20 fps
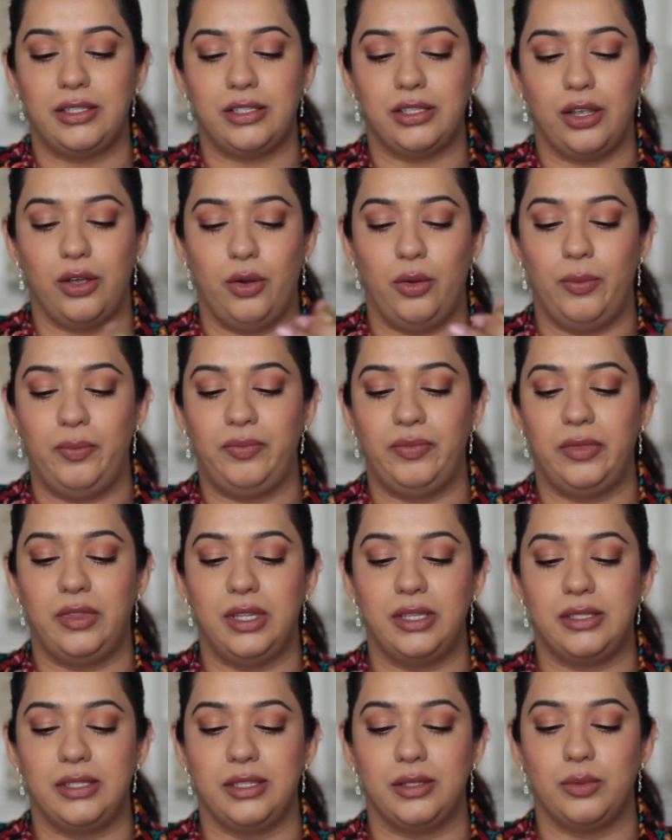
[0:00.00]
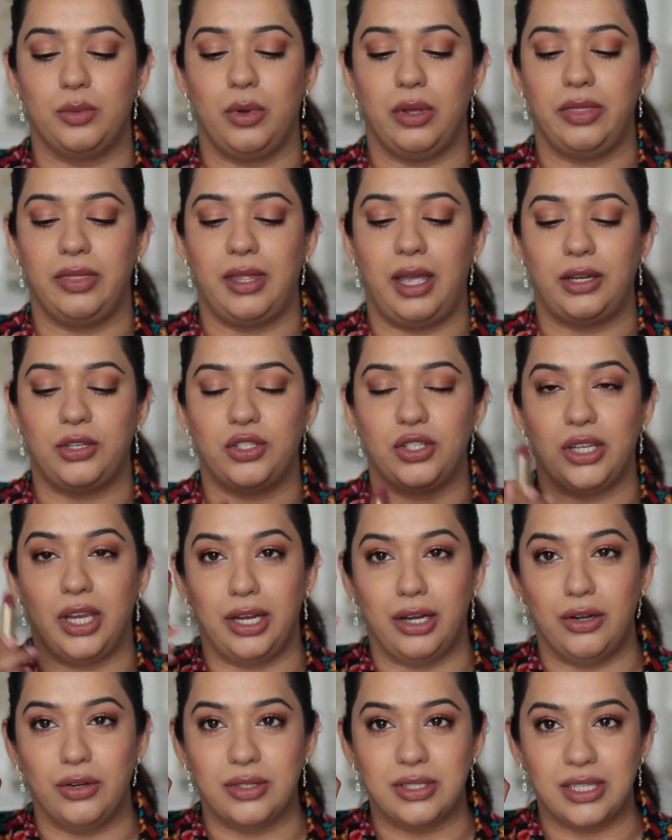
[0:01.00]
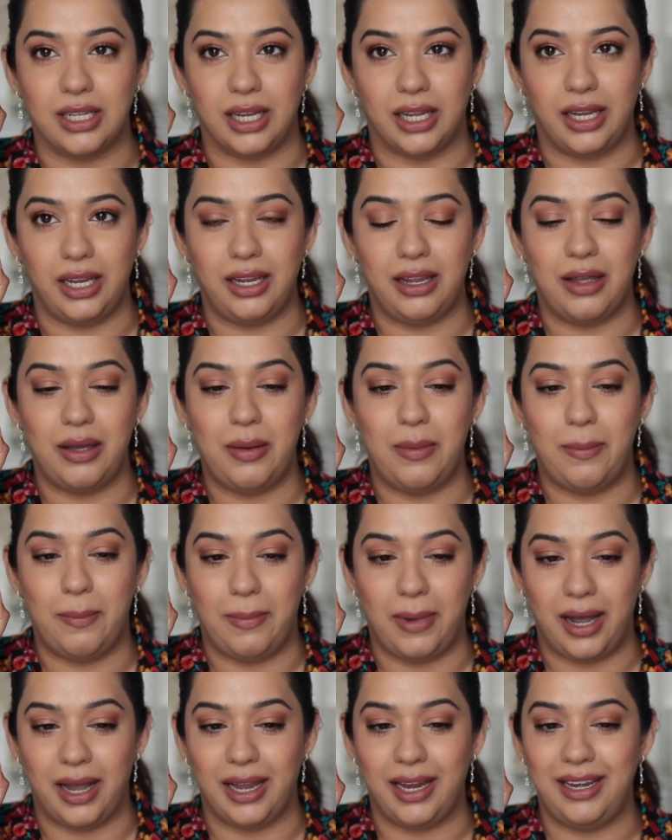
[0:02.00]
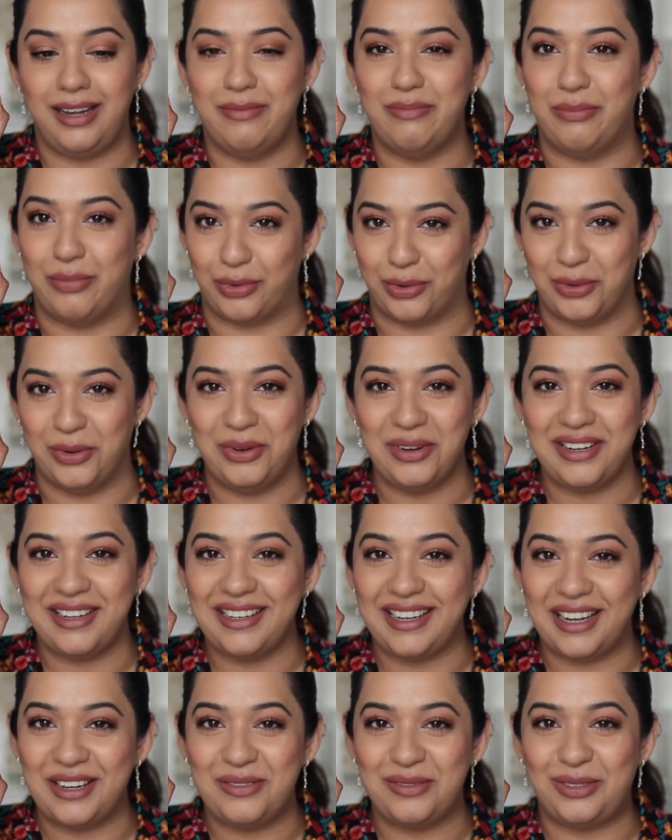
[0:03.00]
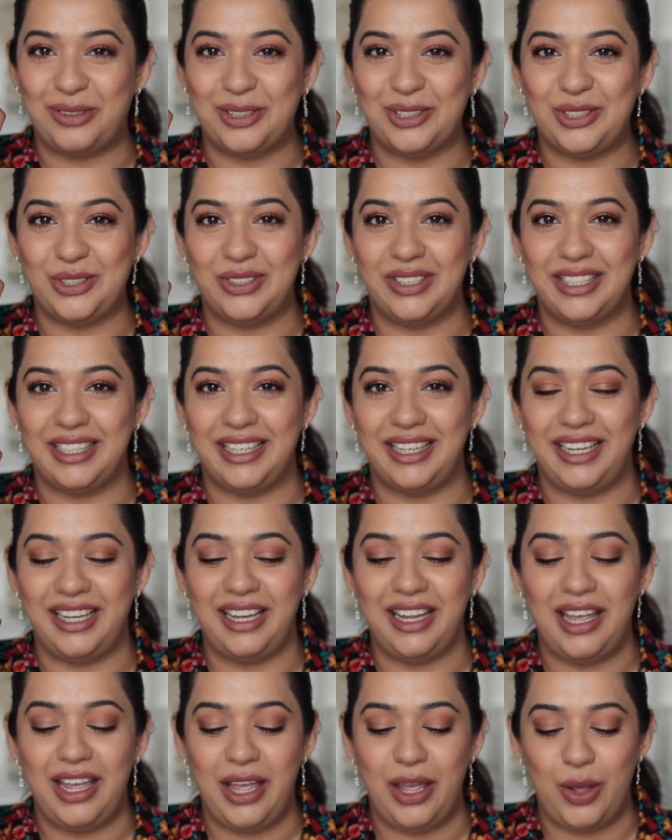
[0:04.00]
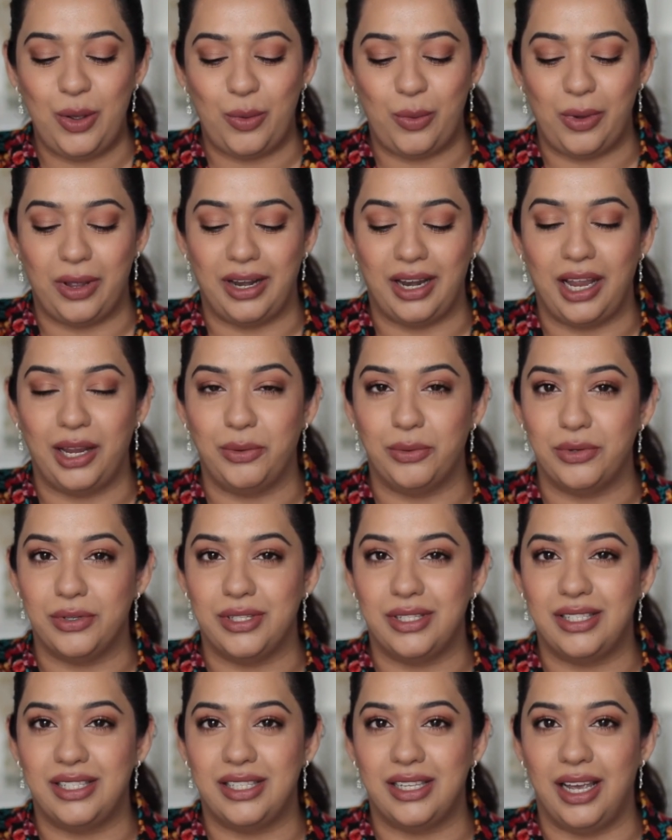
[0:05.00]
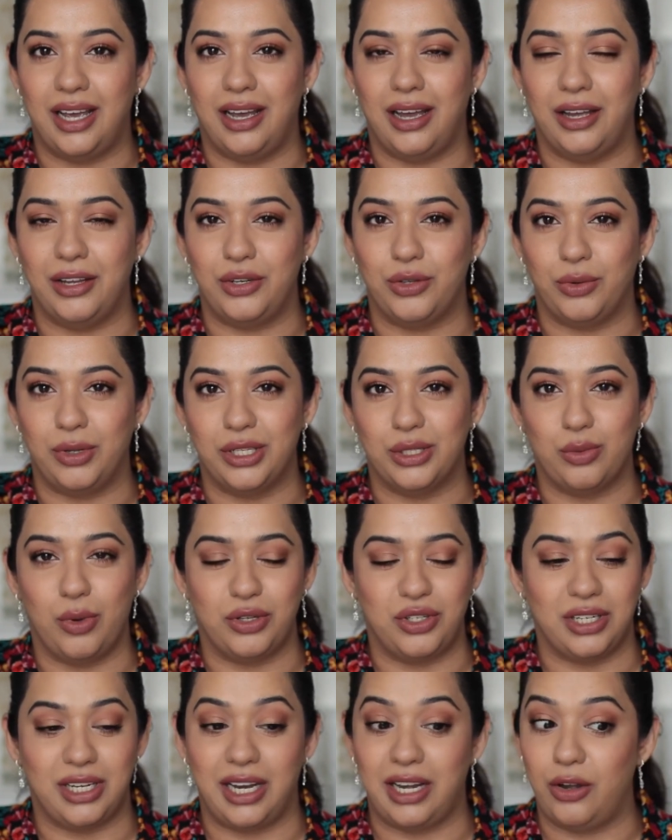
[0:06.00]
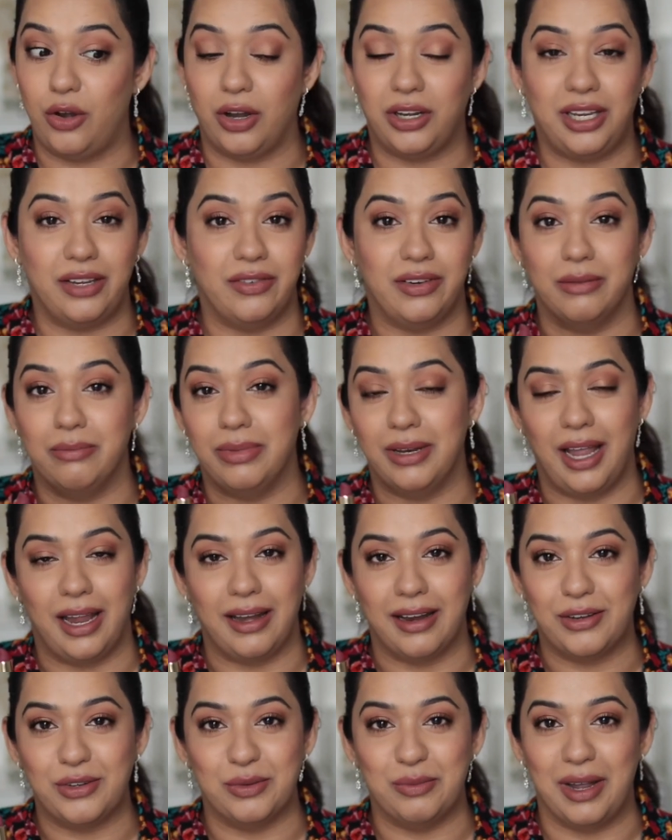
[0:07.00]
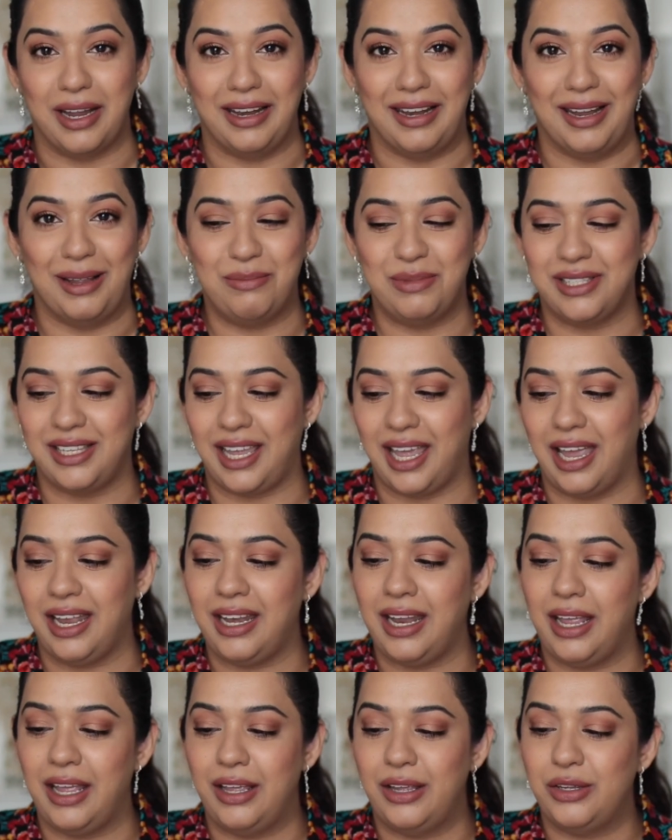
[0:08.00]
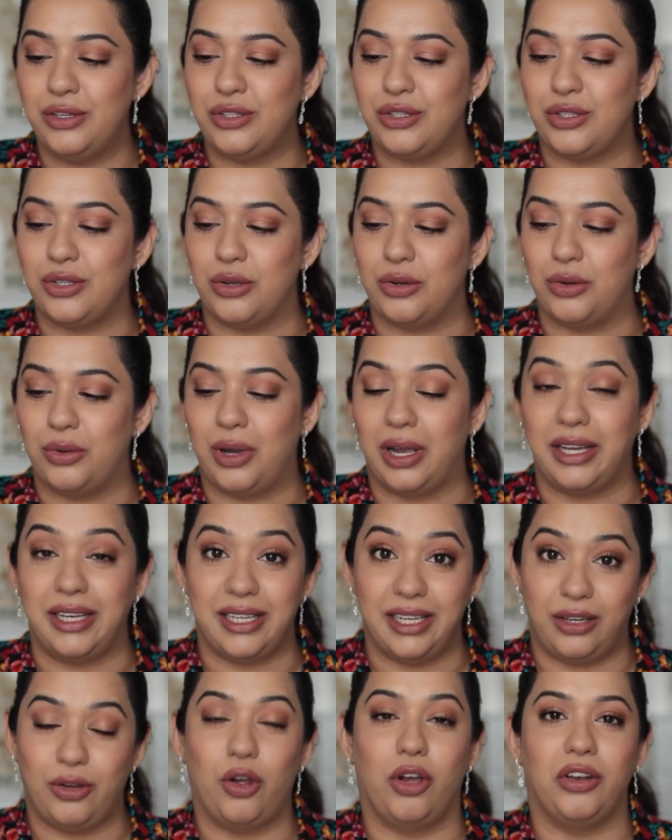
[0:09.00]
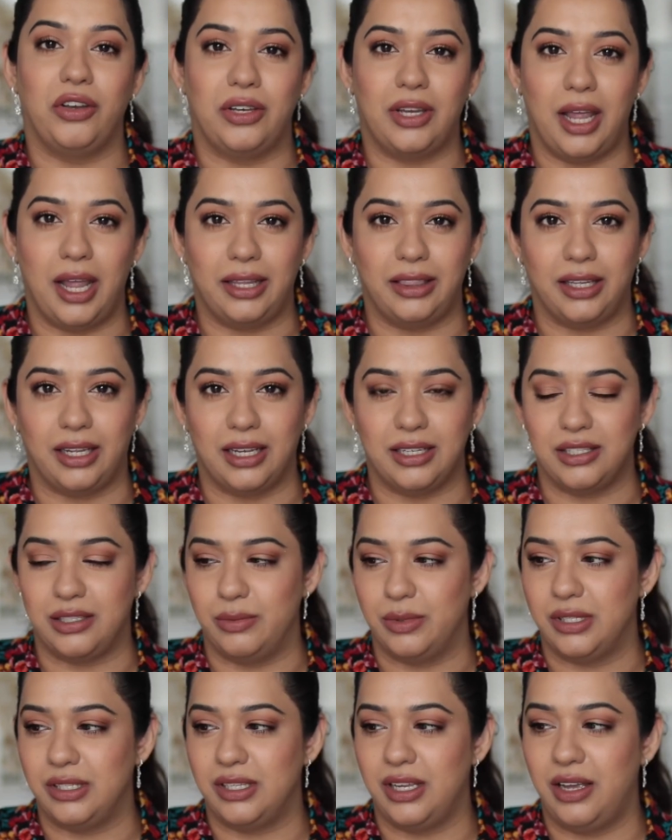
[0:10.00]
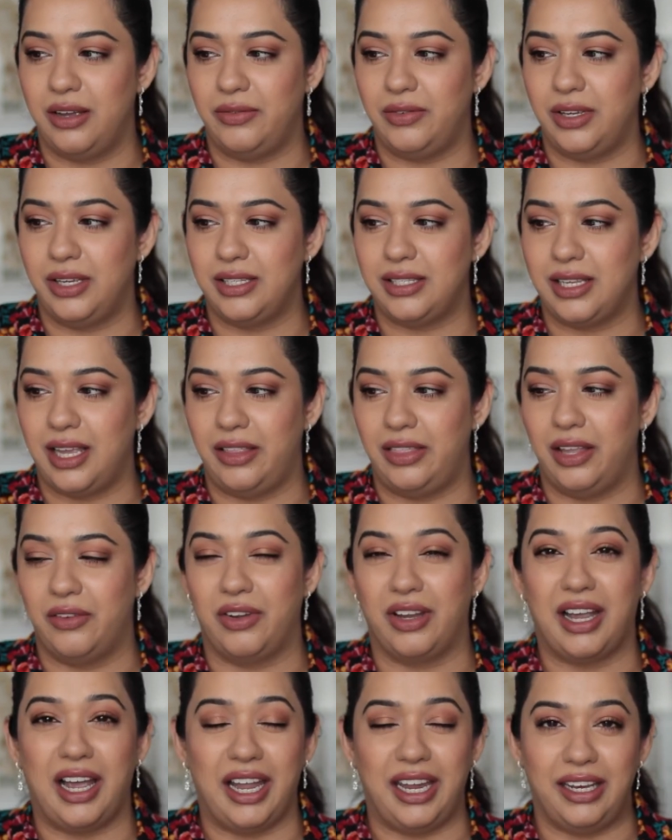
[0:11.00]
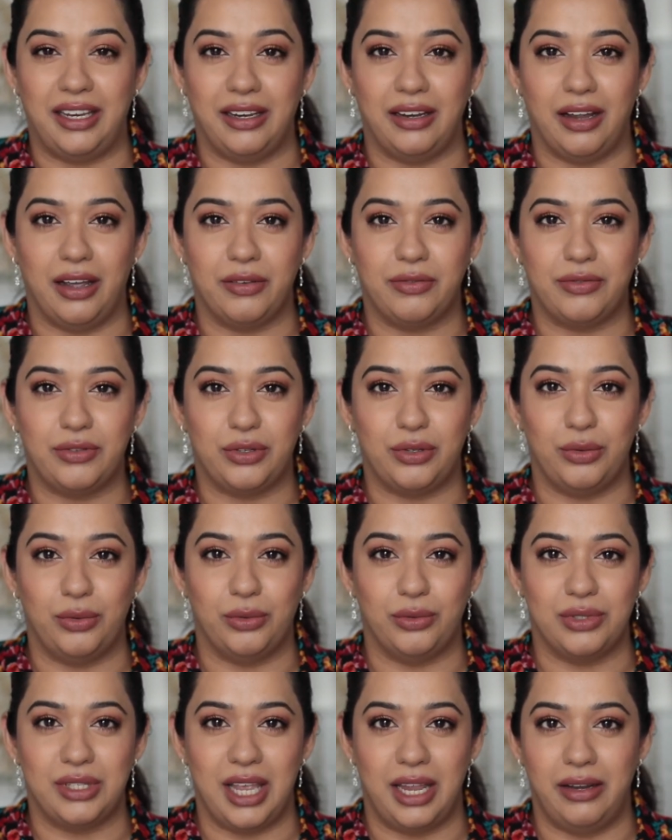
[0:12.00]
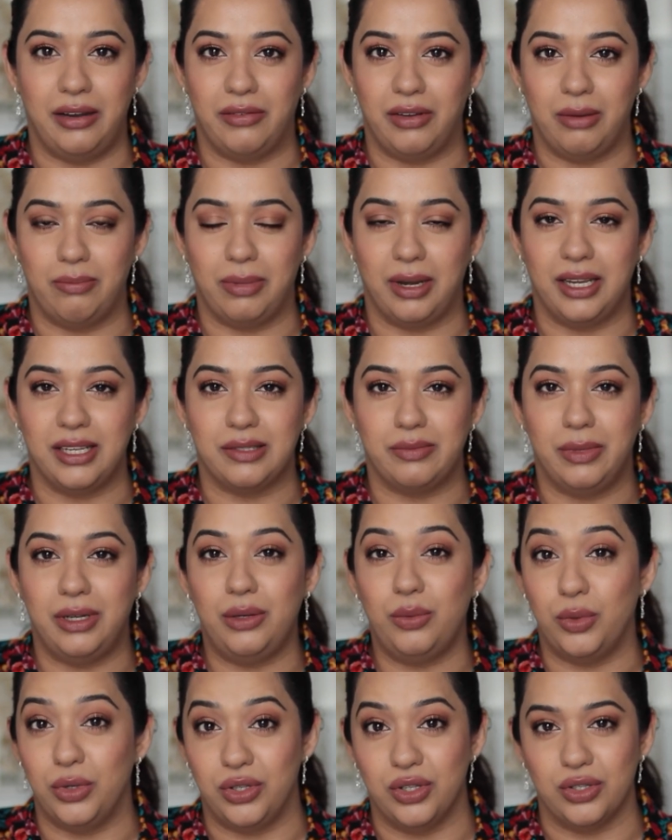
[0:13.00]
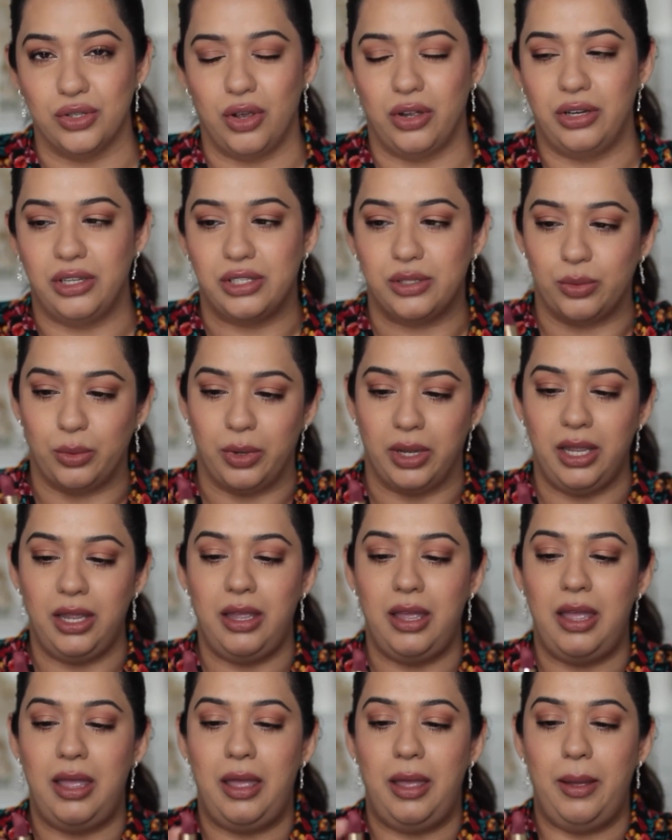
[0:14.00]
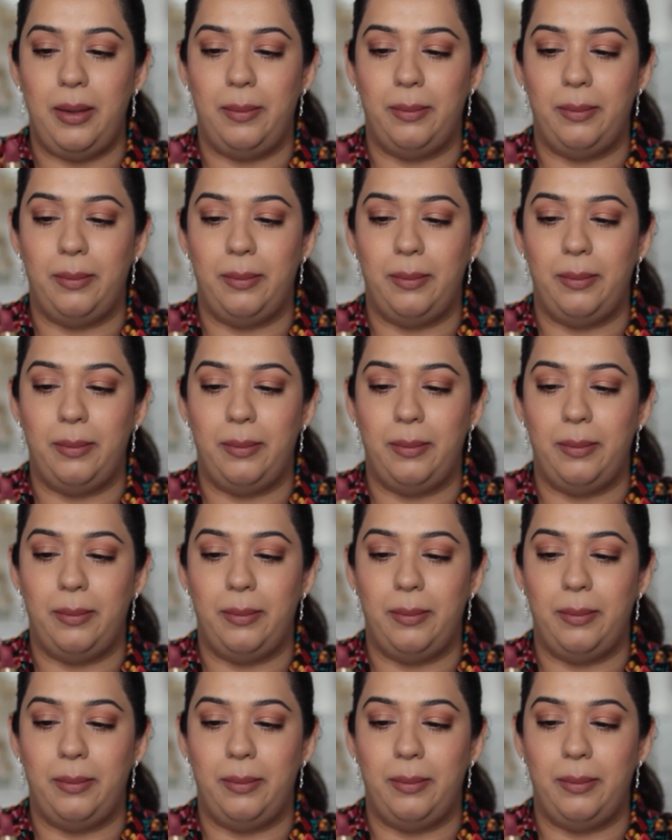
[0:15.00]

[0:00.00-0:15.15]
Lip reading: So this is what that shade looks like. Mine broke, unfortunately, when I was doing swatches. I had not even applied it to my lips yet. So I did contact the customer service and they were kind enough to send a replacement, which is on its way.